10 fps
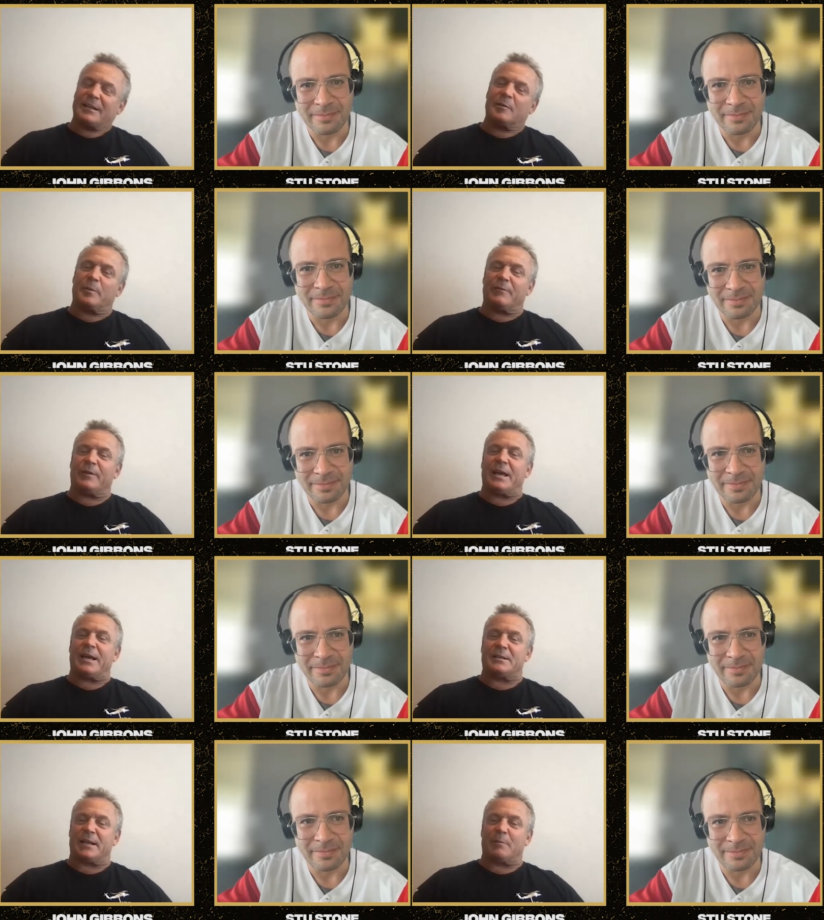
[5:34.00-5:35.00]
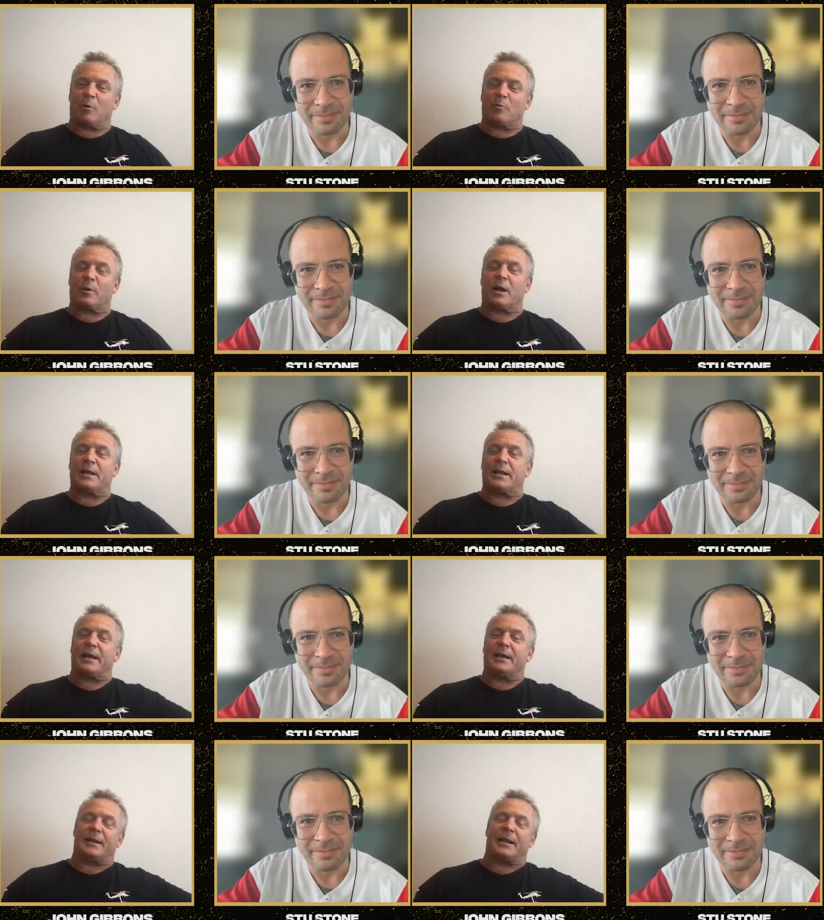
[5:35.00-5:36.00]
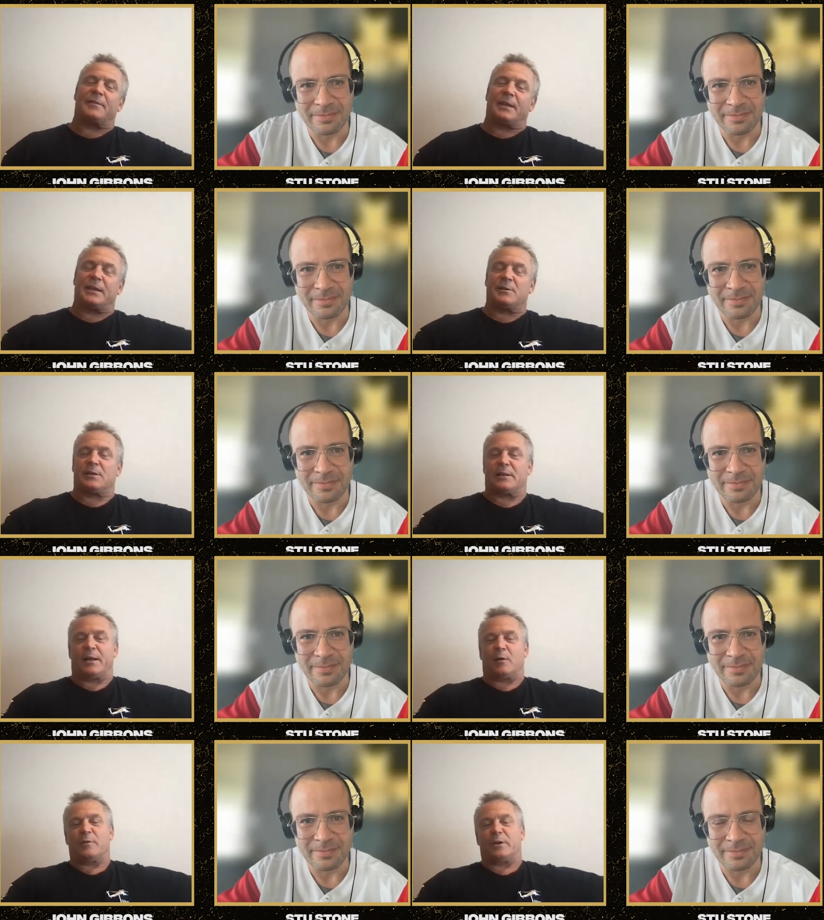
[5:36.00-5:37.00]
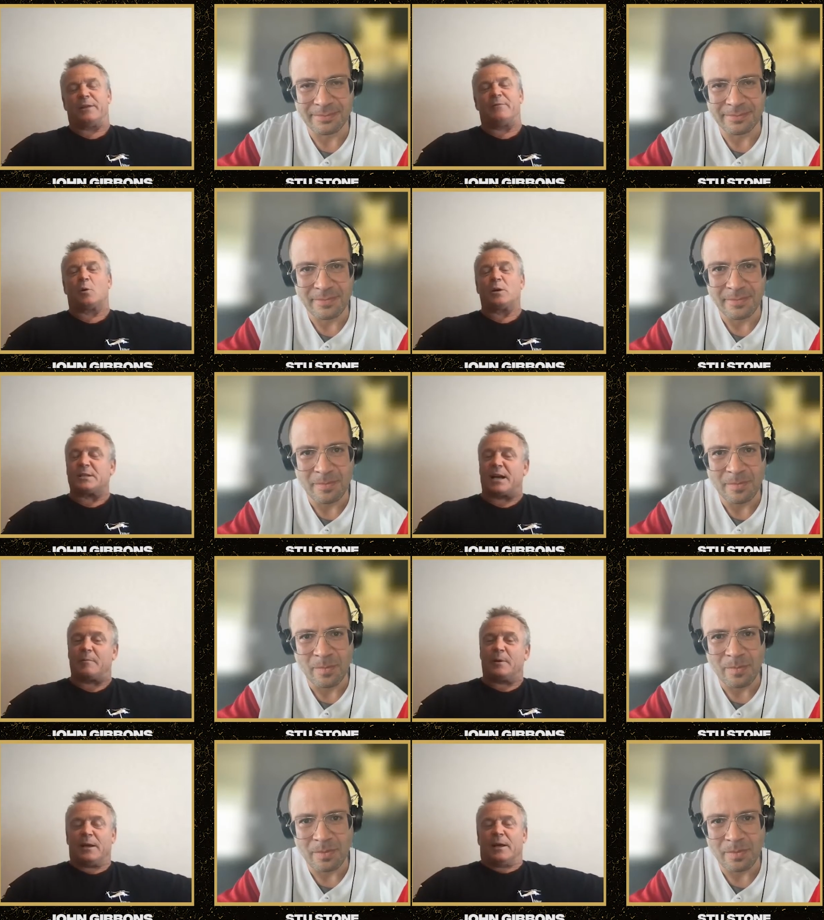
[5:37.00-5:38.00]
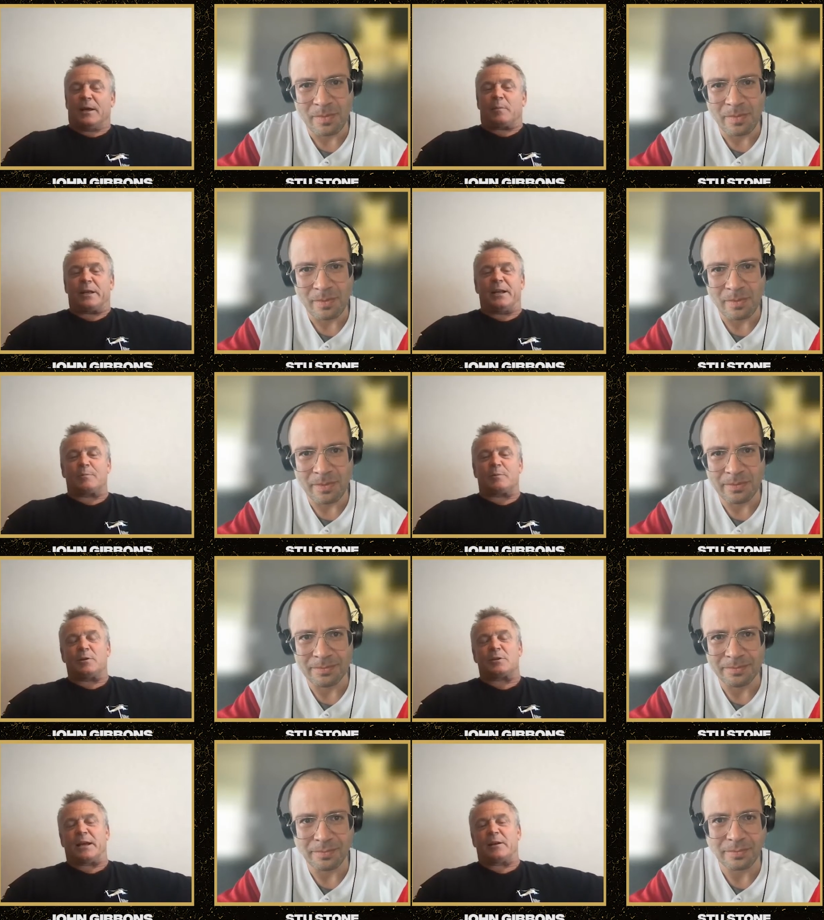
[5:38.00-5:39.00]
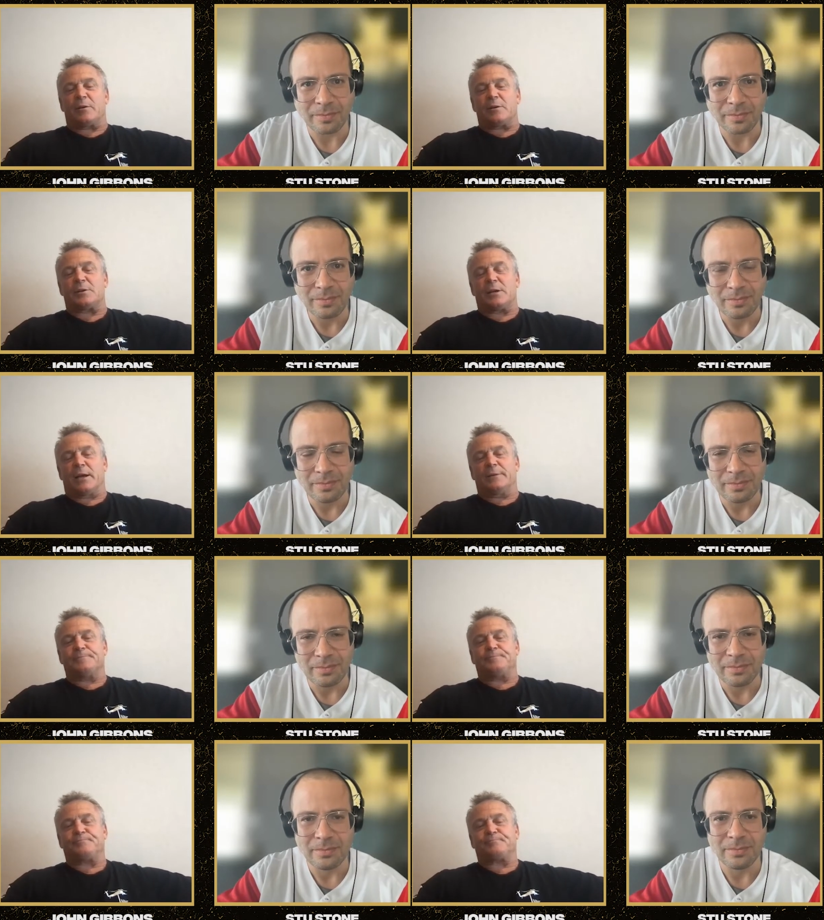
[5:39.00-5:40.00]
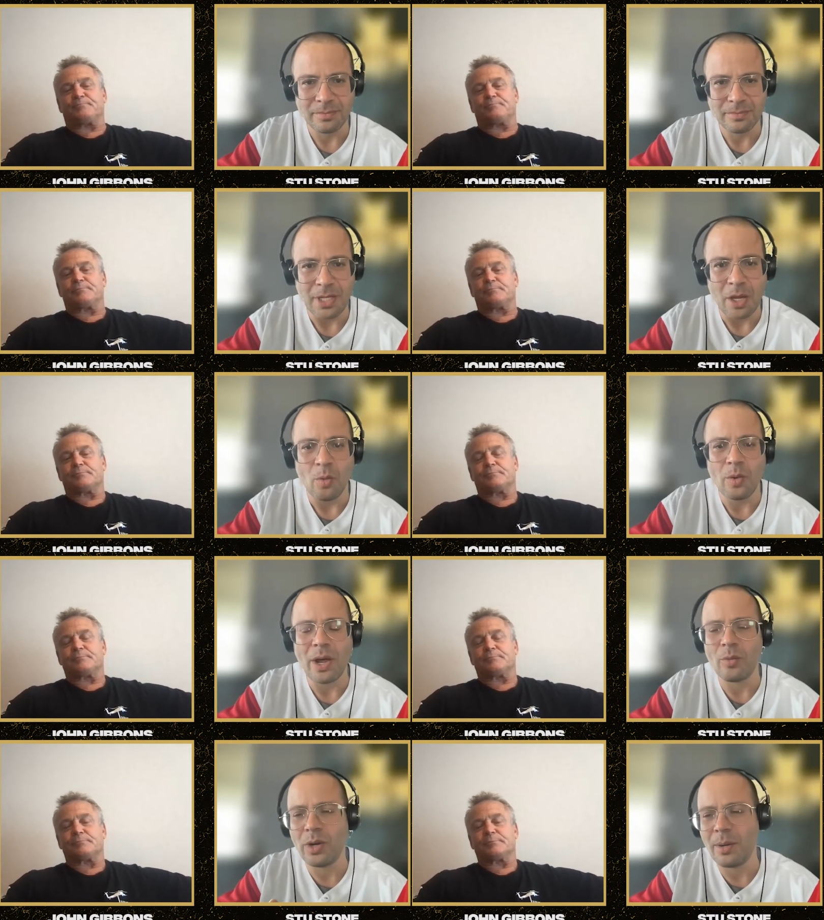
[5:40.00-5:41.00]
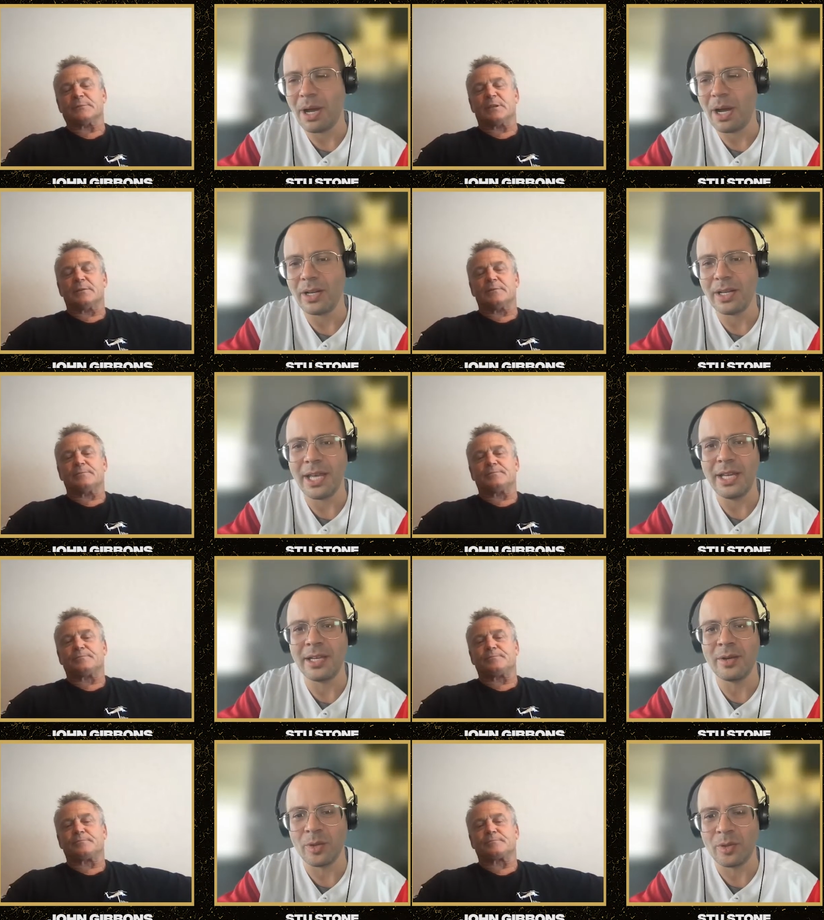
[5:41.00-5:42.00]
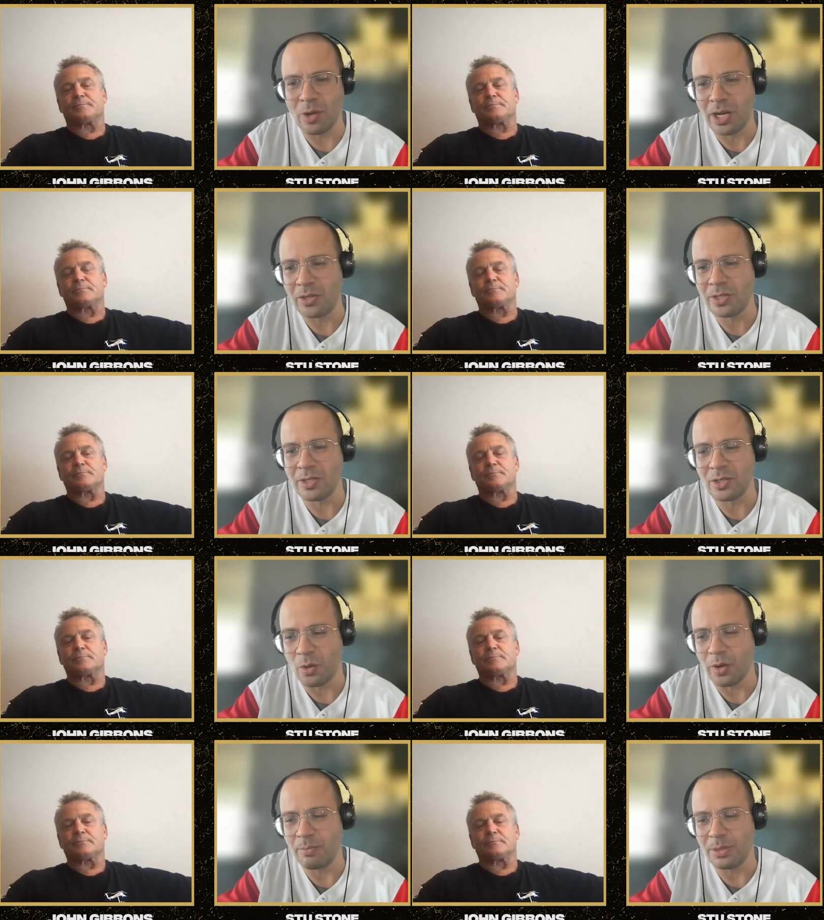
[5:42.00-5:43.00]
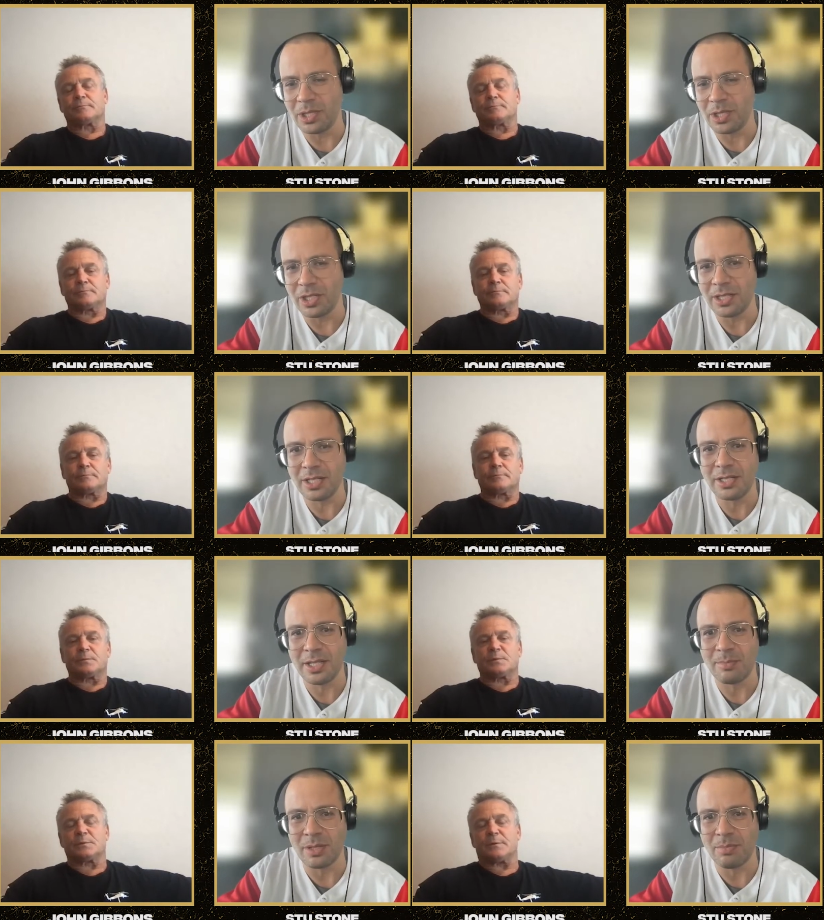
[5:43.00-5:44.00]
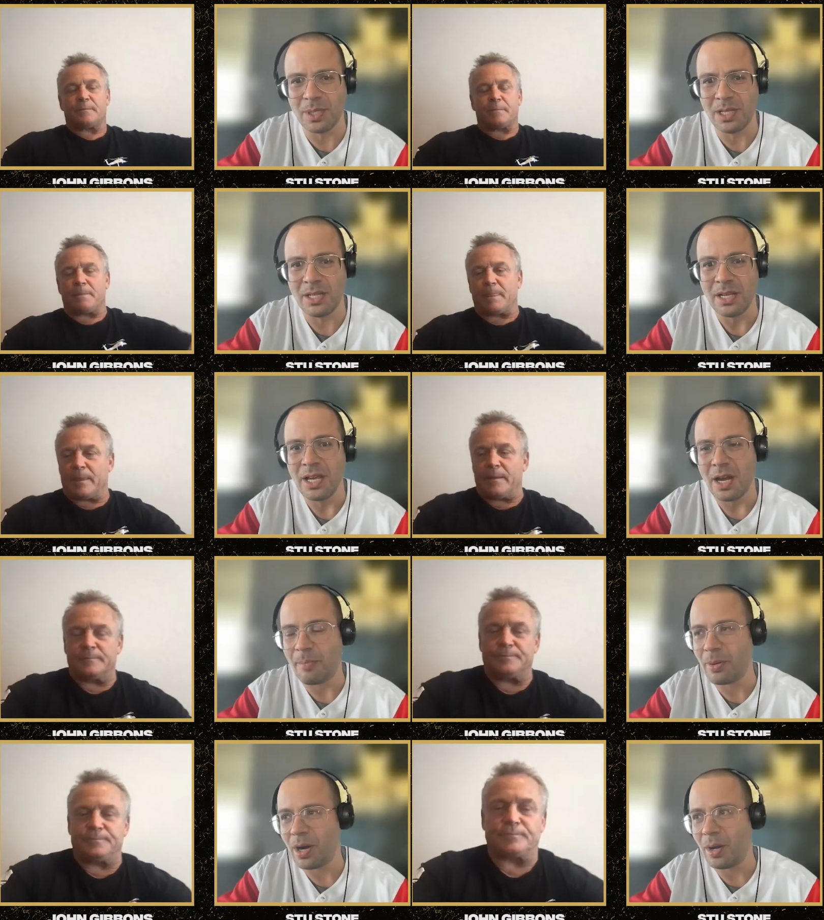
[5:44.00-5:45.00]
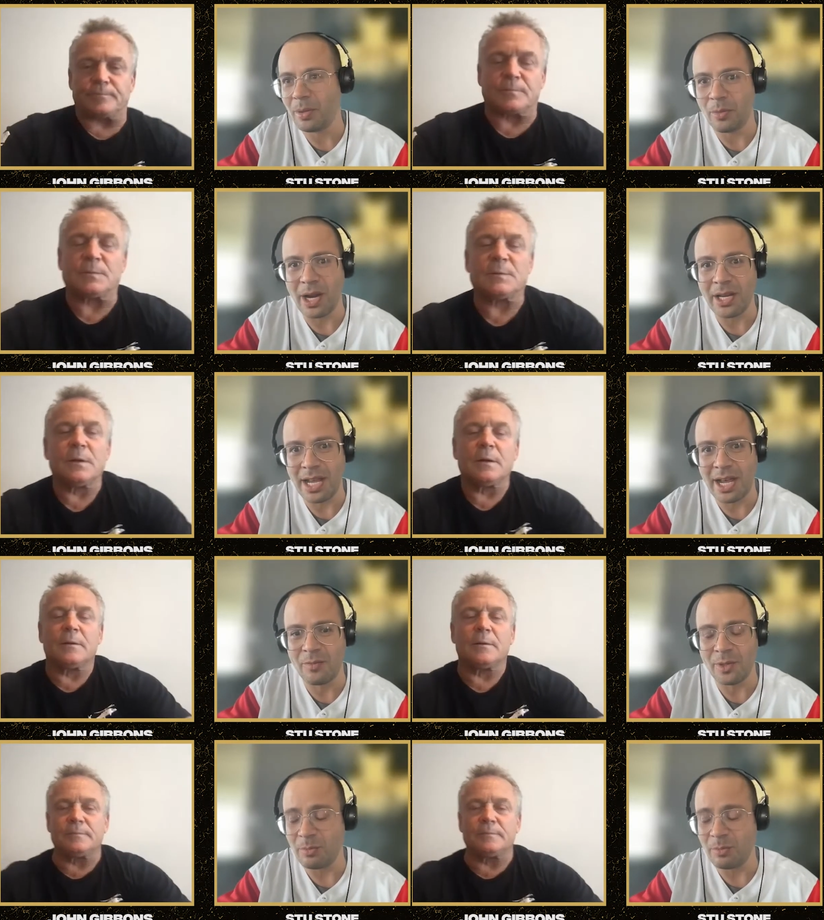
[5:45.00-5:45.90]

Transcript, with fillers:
Speaker 1: little bit of an edge, and they both brought it And I think he's done that over there, even though he's not playing up to his standard just yet.
Speaker 2: Well, now, what about hitting with runners in scoring position? This seems to be a problem right now for the